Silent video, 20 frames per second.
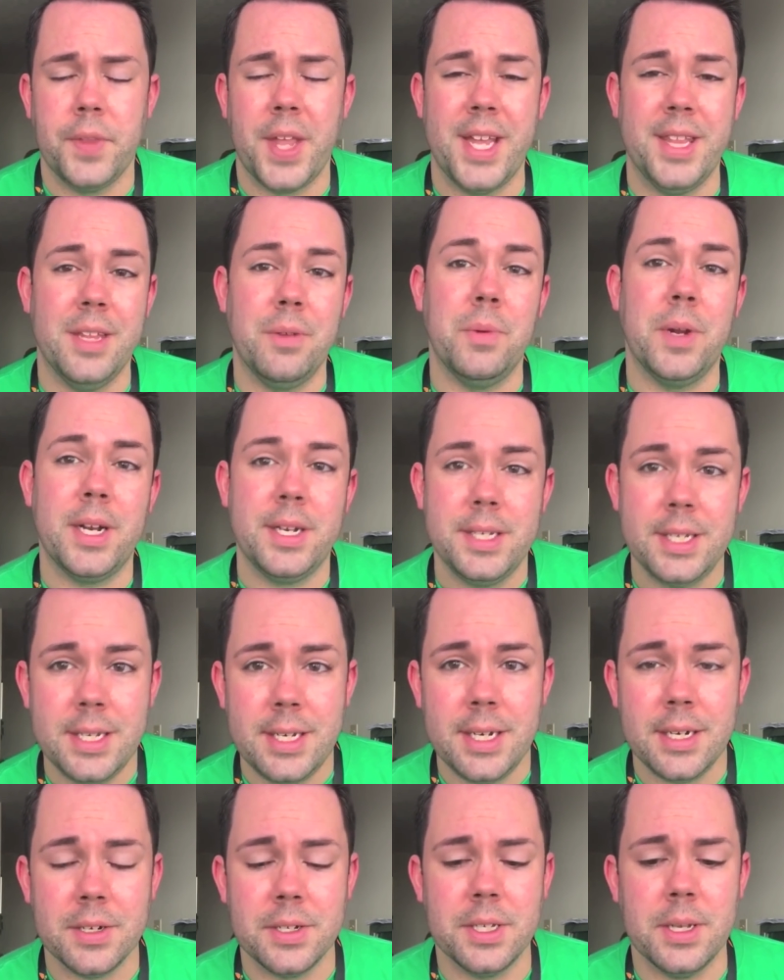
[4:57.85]
And then when I
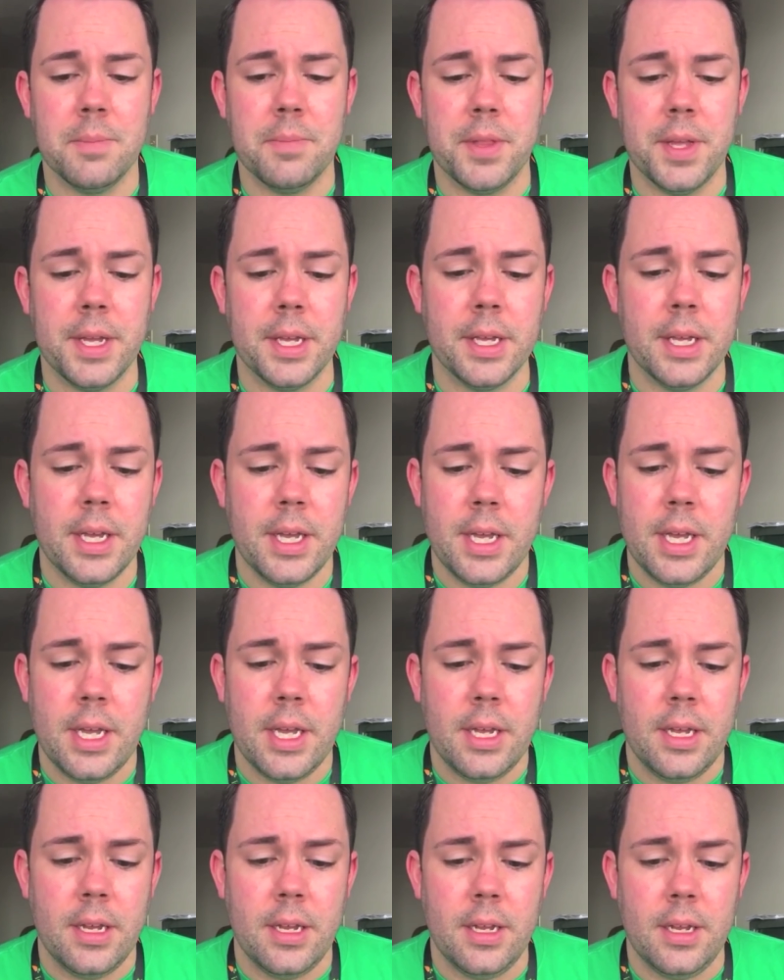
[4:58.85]
did hear something,
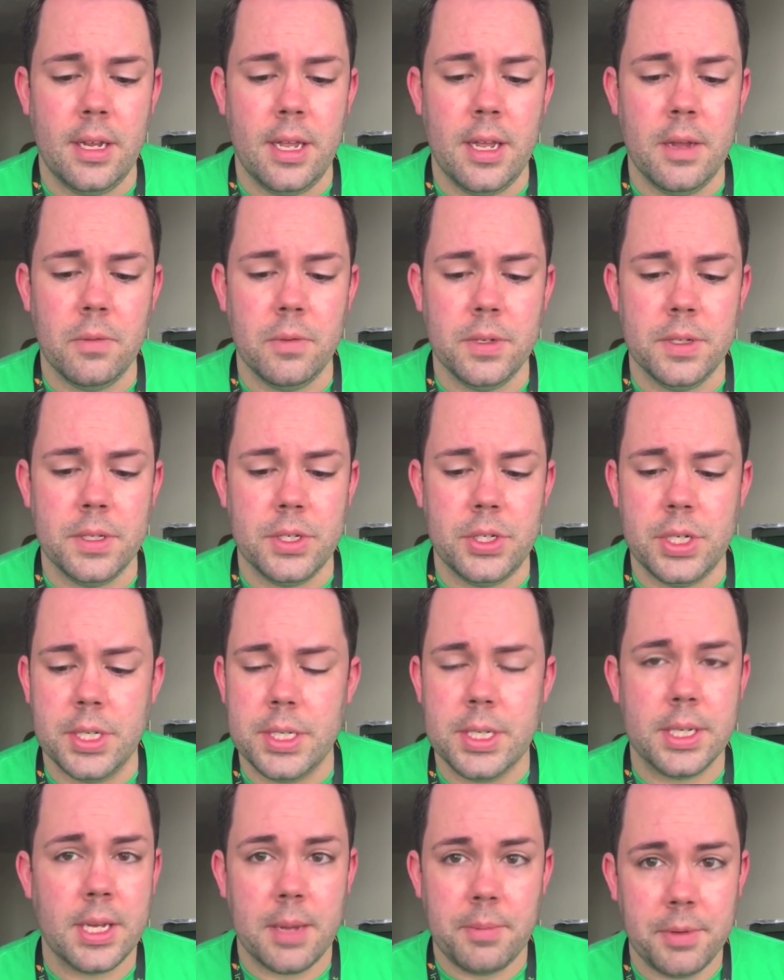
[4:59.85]
It was
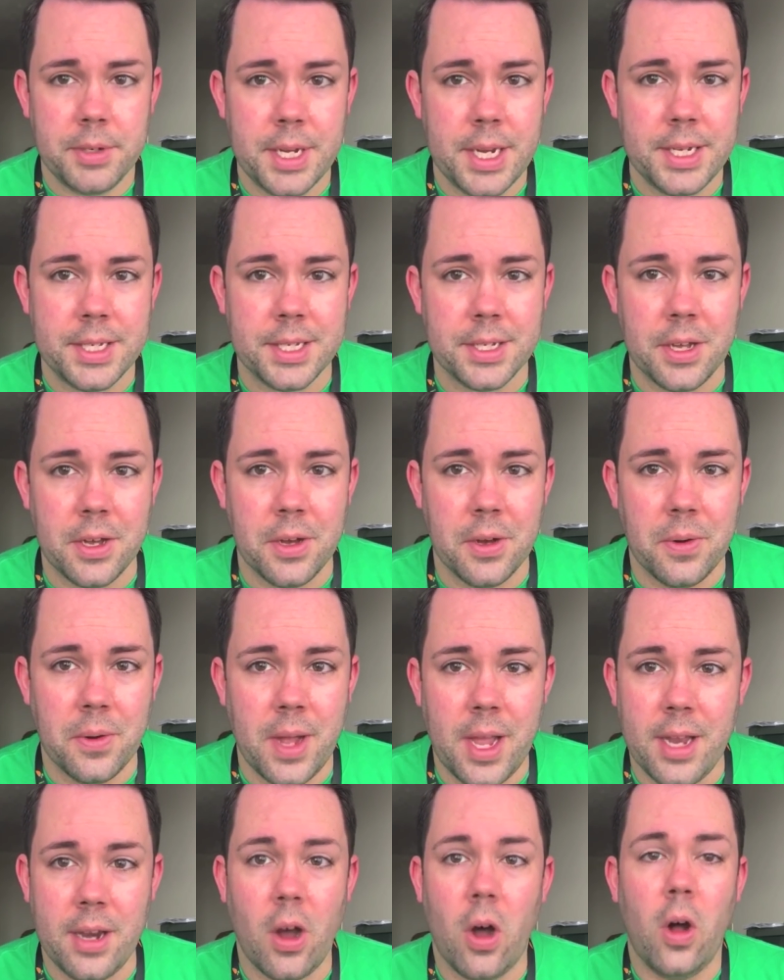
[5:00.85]
just a couple days ago,
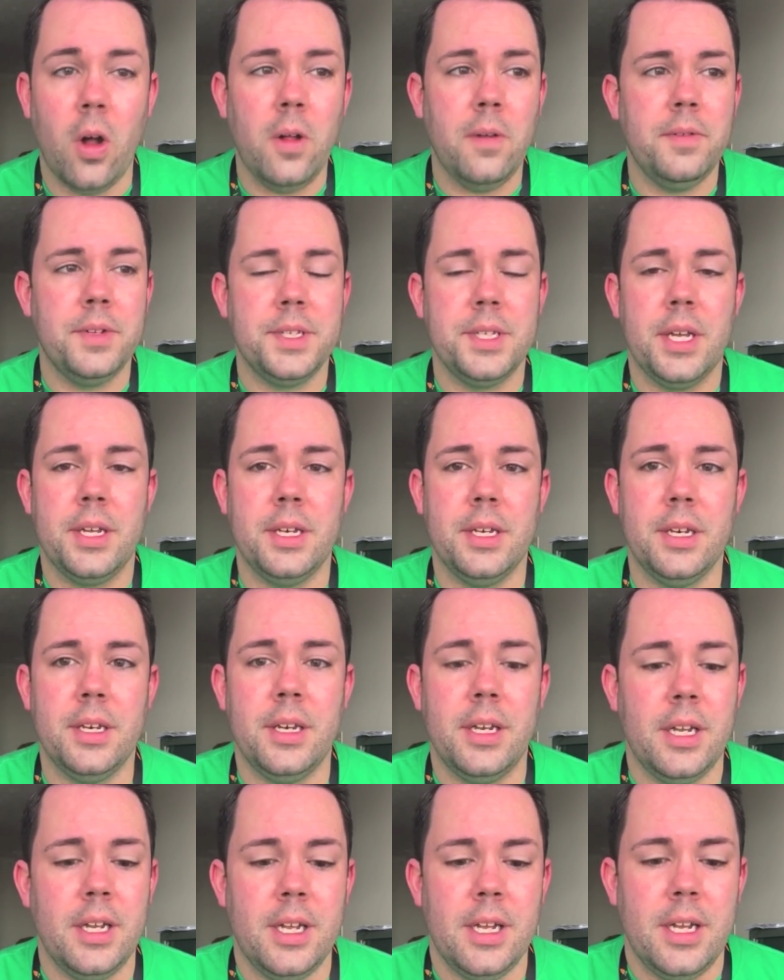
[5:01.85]
and all of a sudden,
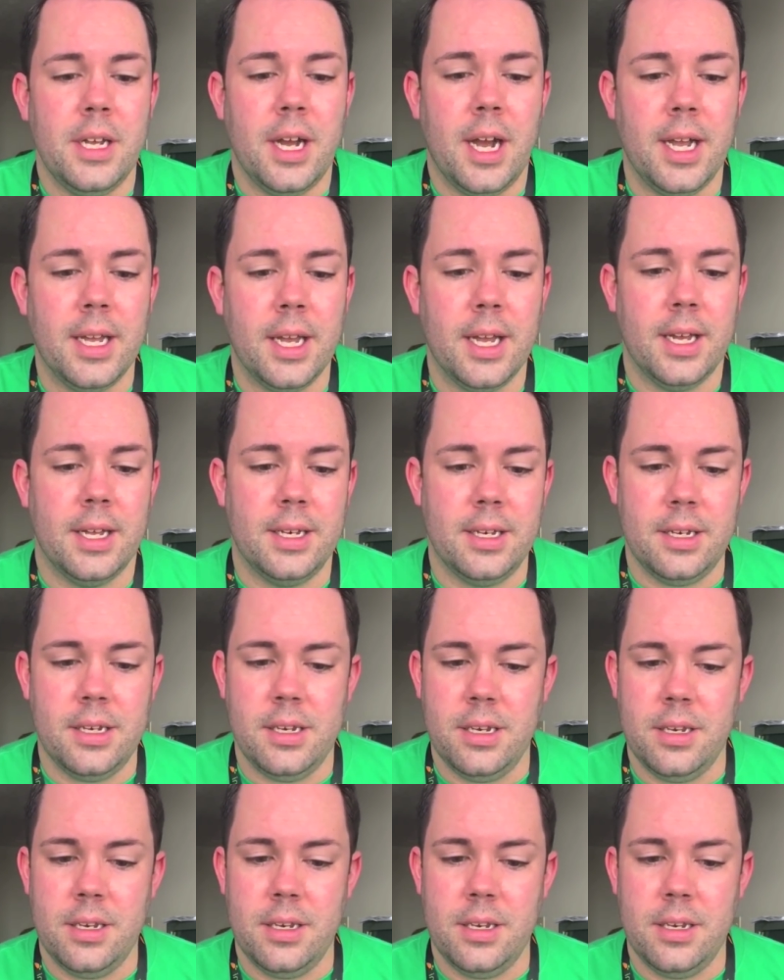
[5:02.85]
I got